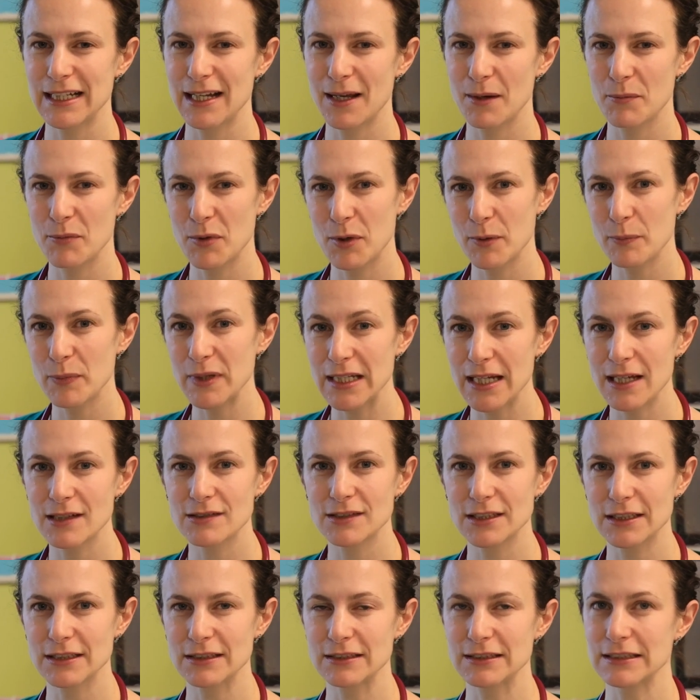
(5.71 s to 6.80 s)
and I'm a
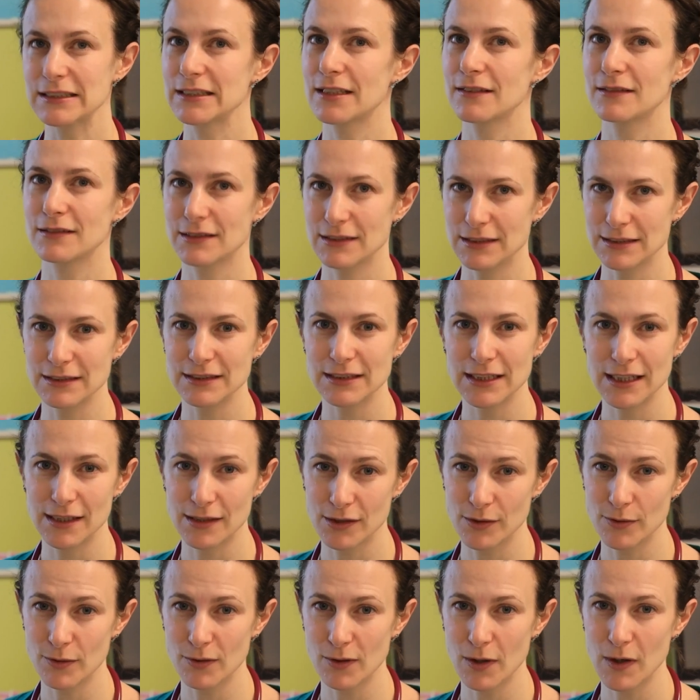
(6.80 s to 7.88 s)
paediatric consultant in
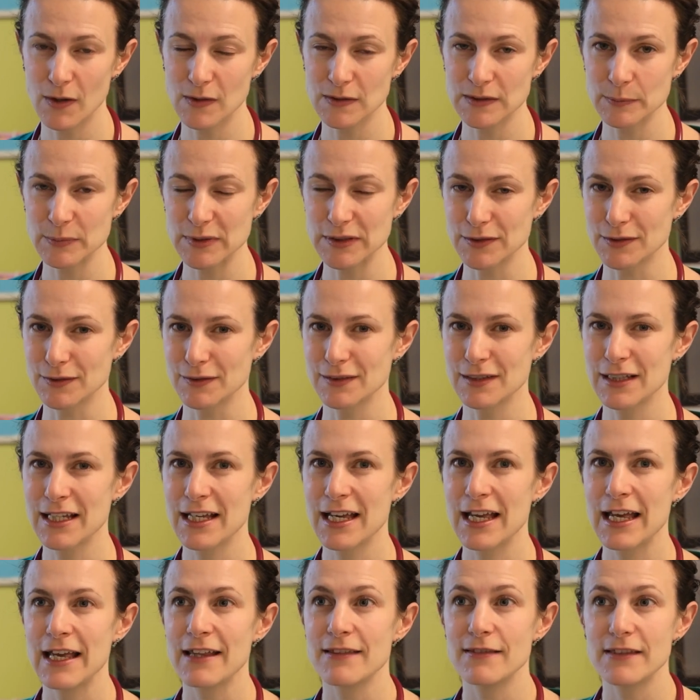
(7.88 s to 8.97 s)
York Hospital.
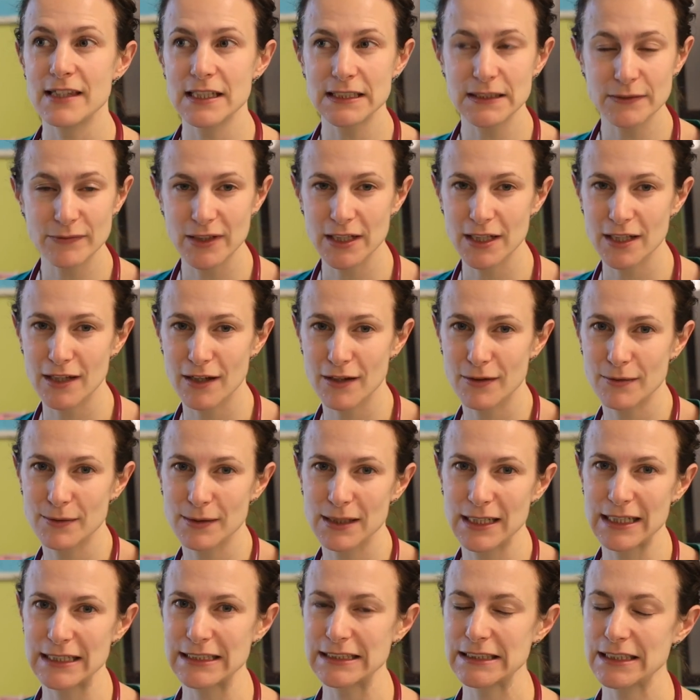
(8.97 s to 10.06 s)
This video
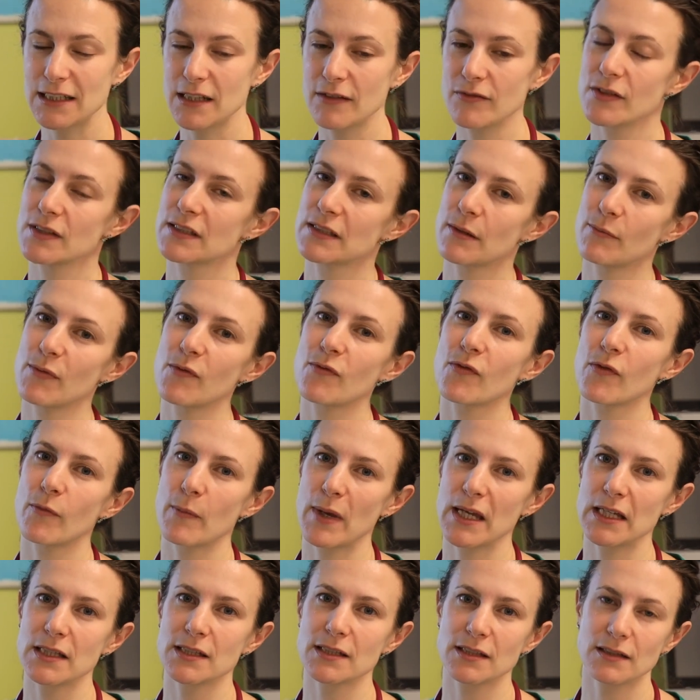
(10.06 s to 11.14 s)
is to give you some
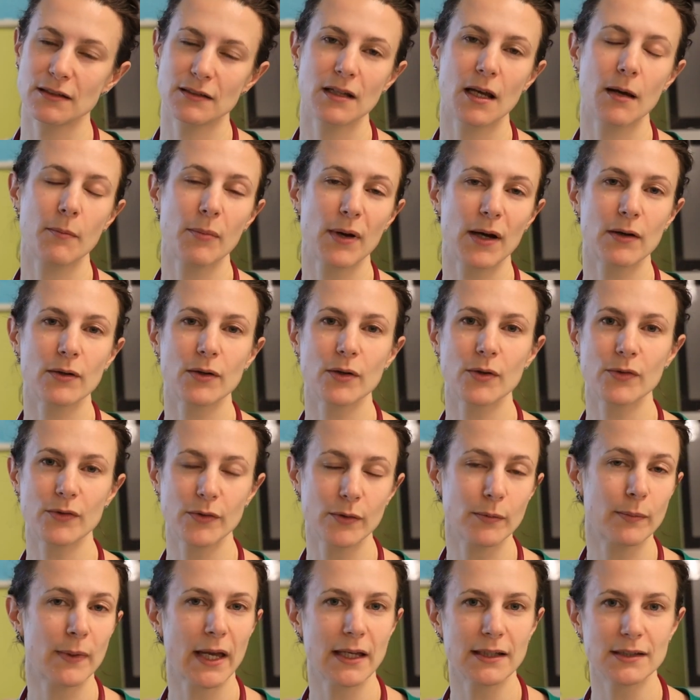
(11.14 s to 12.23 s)
information about
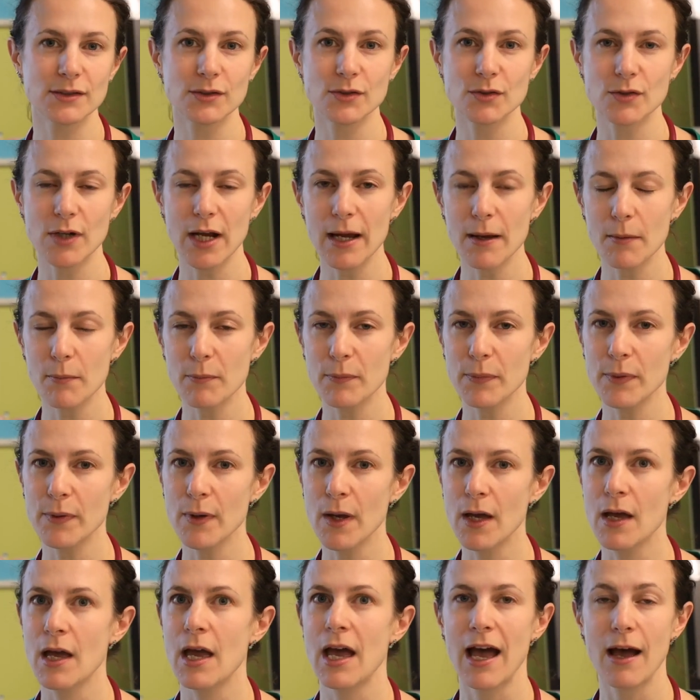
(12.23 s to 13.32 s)
Group A Strep,
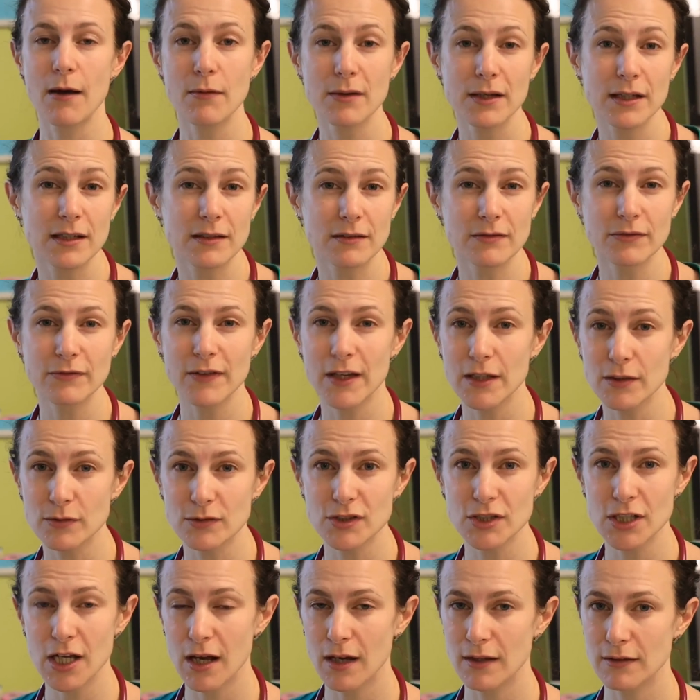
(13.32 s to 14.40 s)
how it can affect your
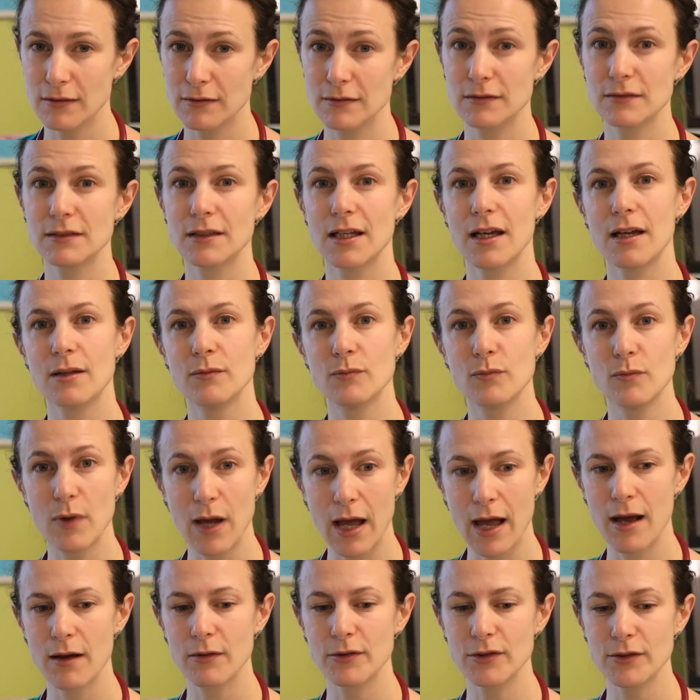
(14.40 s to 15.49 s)
child and
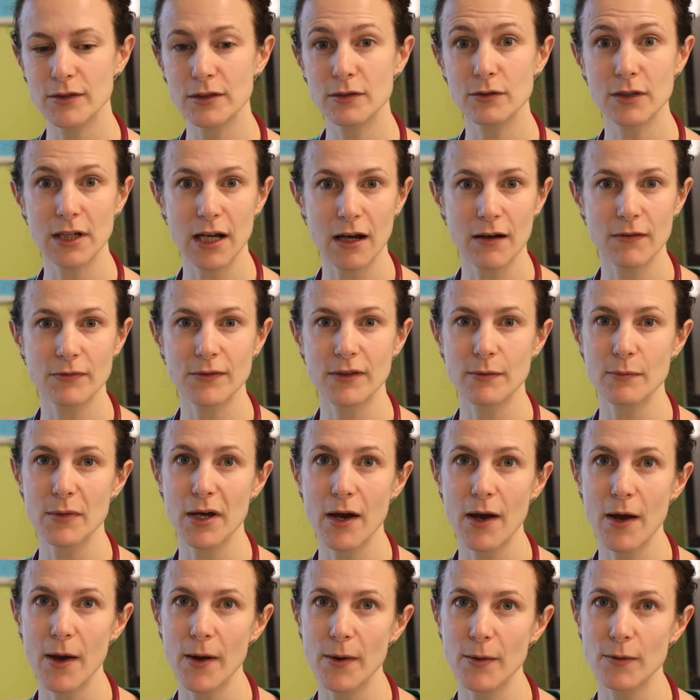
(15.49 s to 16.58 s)
how you can look after them
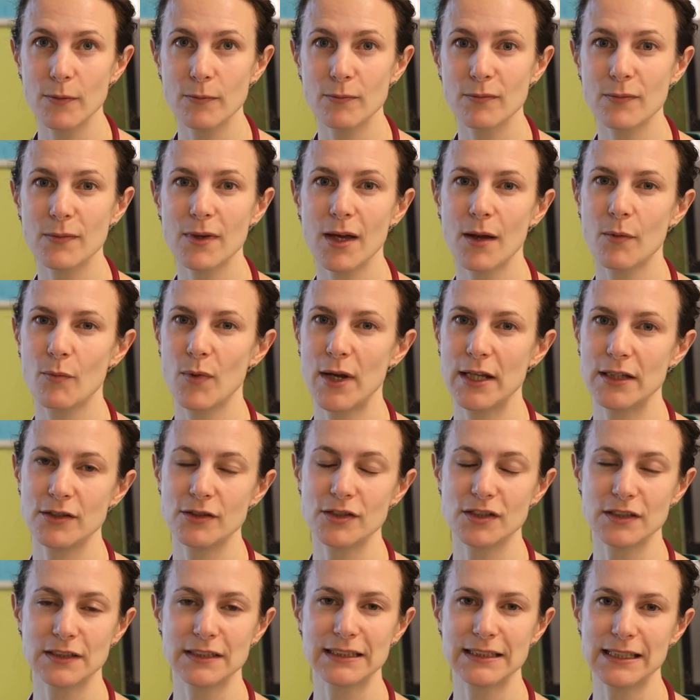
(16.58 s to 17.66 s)
at home and when you
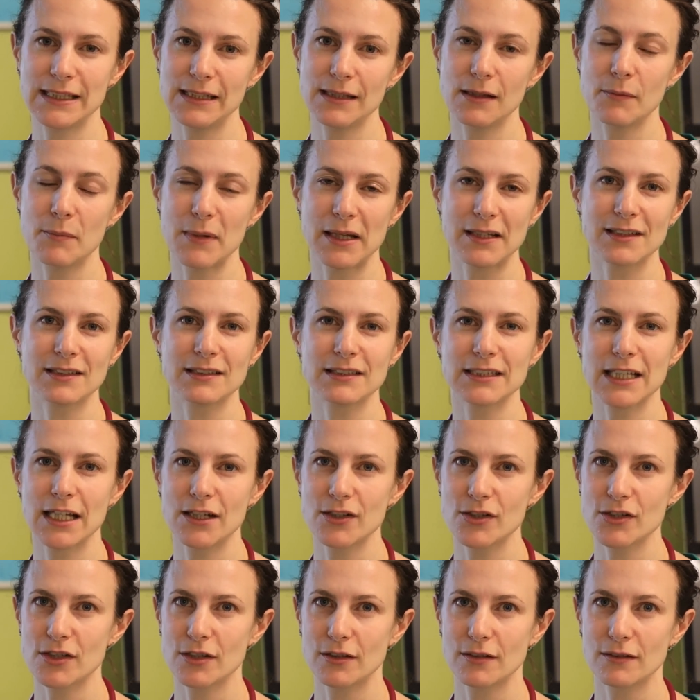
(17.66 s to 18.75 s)
should seek medical
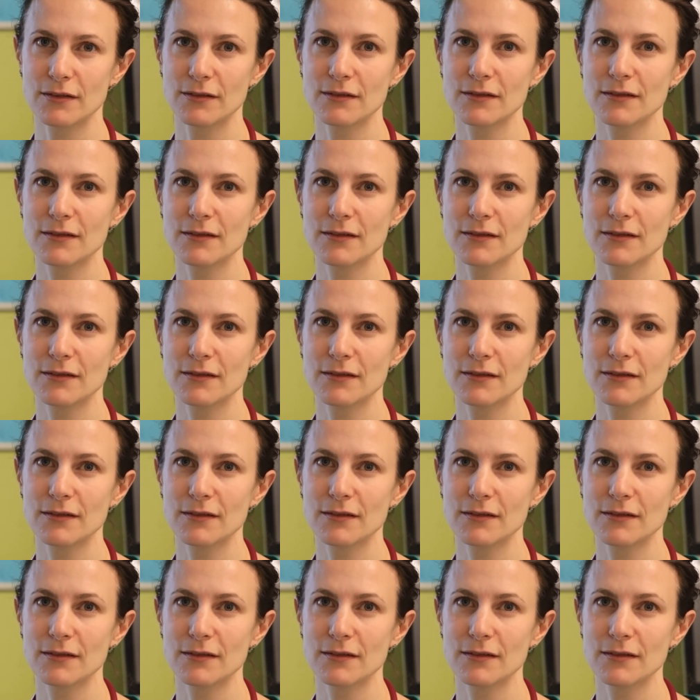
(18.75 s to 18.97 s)
attention.